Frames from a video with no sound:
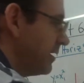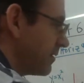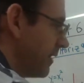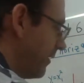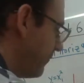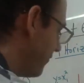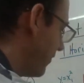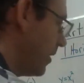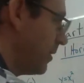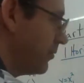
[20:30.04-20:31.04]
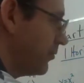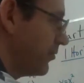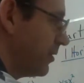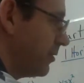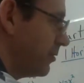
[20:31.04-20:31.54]
that
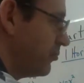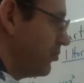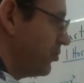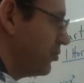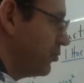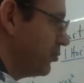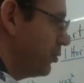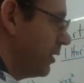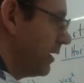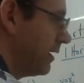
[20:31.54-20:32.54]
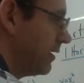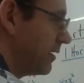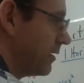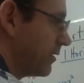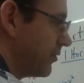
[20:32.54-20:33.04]
follows 2,
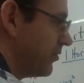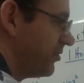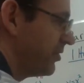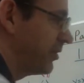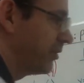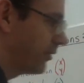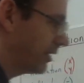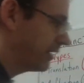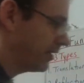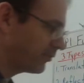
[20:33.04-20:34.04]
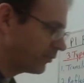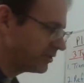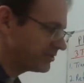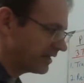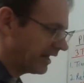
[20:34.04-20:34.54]
0. In other
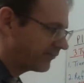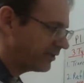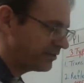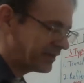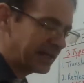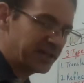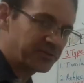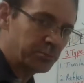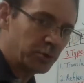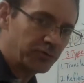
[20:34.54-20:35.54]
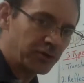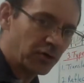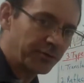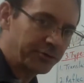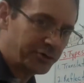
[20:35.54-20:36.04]
words, everything is moved
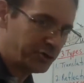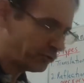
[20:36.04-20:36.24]
over 2